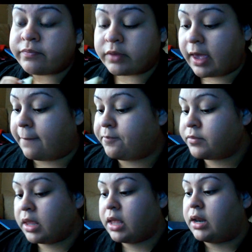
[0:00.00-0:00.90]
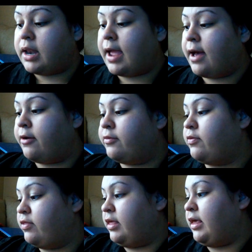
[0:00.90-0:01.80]
Okay. Now,
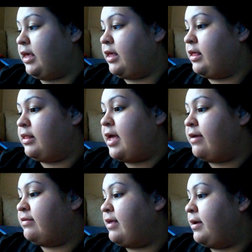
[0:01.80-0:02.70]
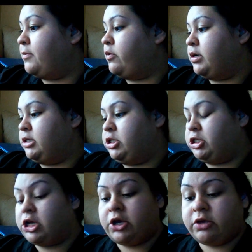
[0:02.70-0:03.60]
the next thing I'm going to
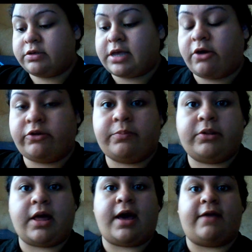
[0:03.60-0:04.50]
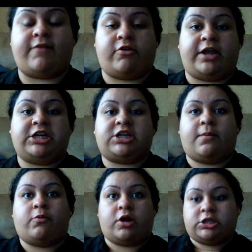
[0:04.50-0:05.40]
show you is how to apply foundation
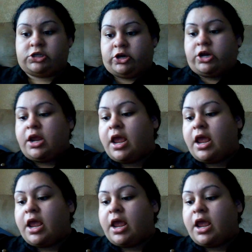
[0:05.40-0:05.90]
and bronzer.